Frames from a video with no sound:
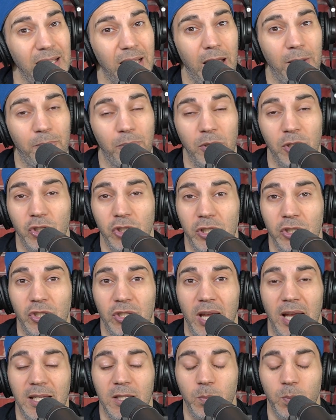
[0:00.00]
think. I
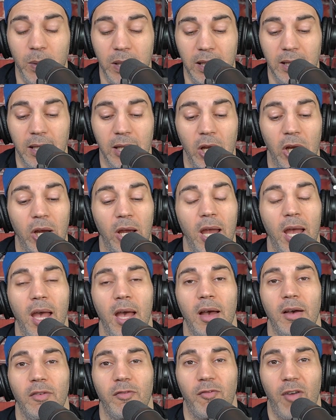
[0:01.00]
appreciate you guys being here.
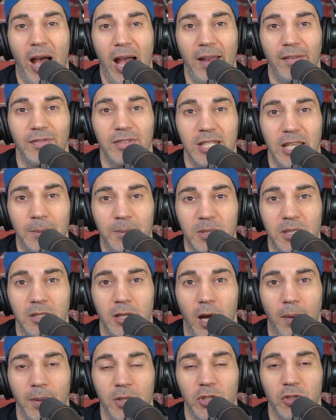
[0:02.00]
5 tips to
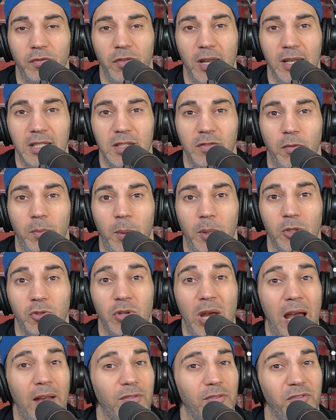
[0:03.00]
dominate your fantasy football
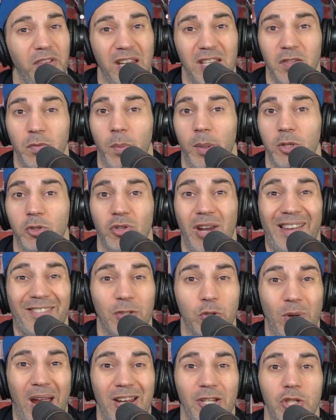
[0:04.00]

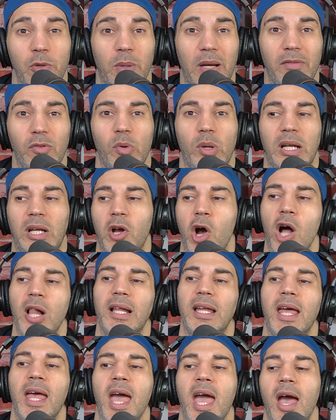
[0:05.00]
draft strategy, whatever you want to
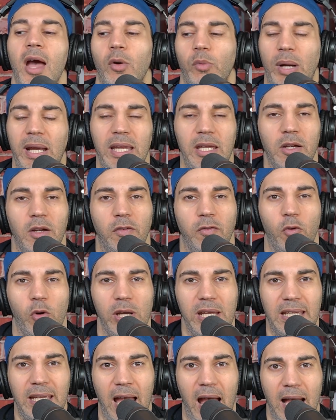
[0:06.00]
call it. Right here
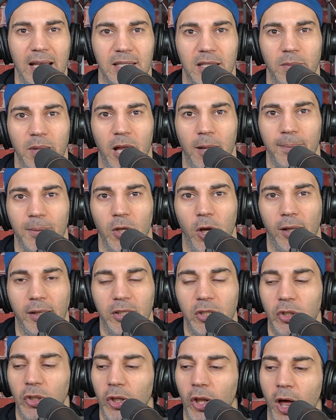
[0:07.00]
for you guys. Going to be helping you
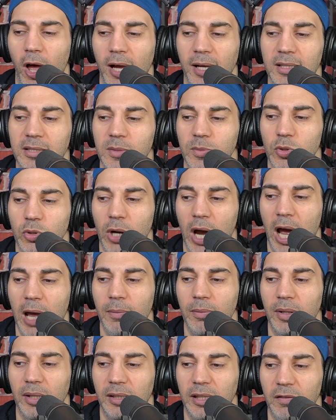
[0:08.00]
all year long.
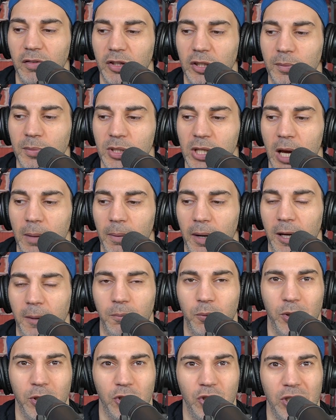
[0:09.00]
Subscribe. Leave a thumbs up. I
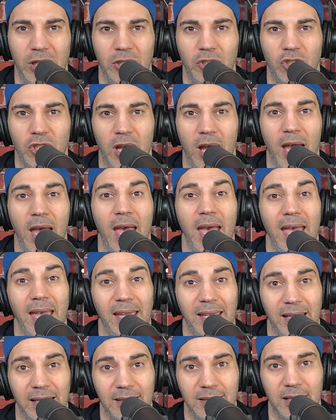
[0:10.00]
appreciate you.
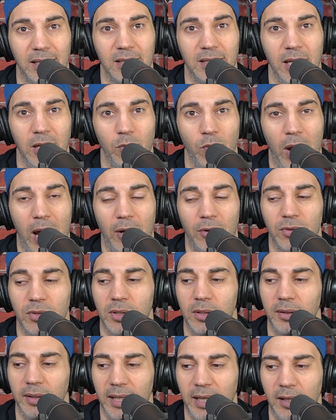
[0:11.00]
And get 16
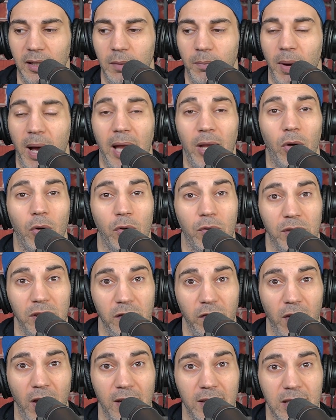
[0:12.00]
rounds. Link in the bio or
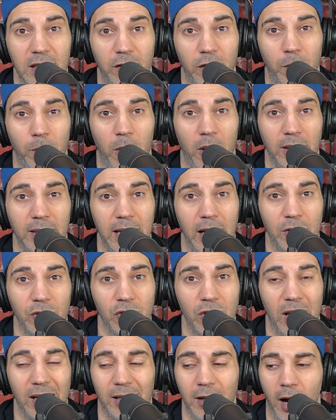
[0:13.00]

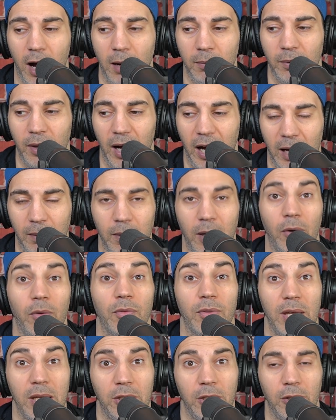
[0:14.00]
thefantasyfootballcounselor.com. I'm
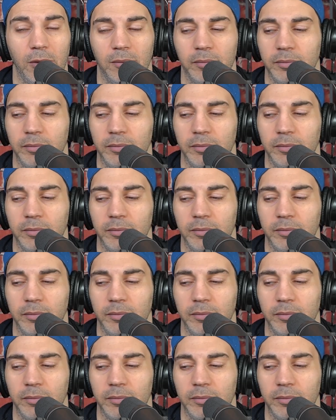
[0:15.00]
out. Thank